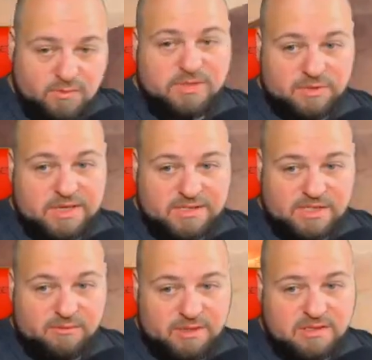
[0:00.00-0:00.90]
we'll see what the next
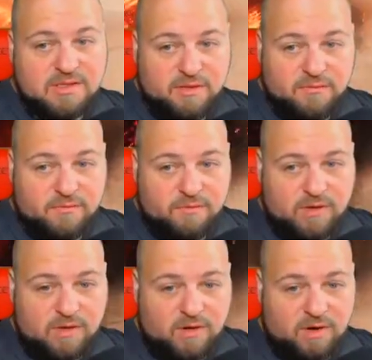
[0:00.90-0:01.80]
step is if
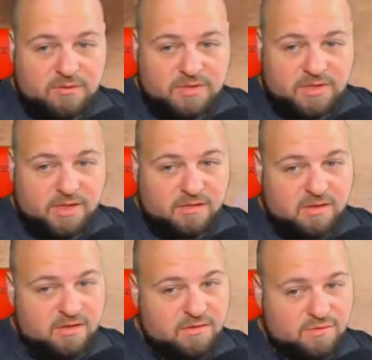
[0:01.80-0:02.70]
we are able to unlock
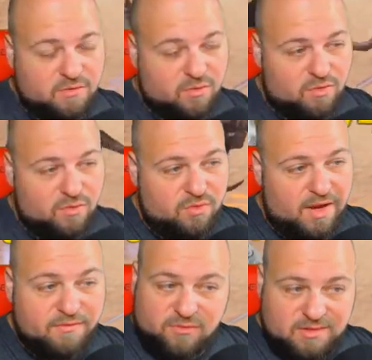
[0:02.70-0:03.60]
the scroll
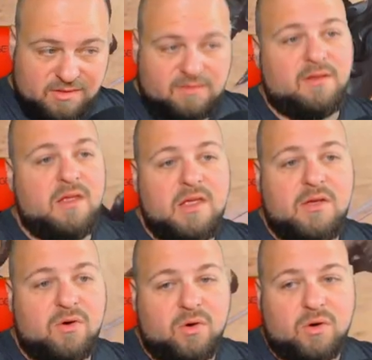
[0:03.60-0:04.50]
after this,
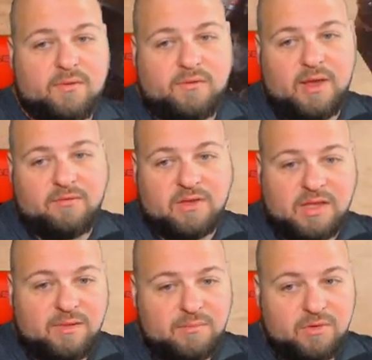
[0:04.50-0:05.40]
or if we have to
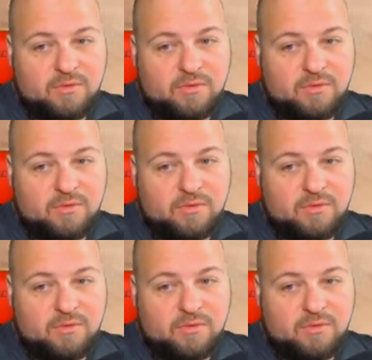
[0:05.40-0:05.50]
keep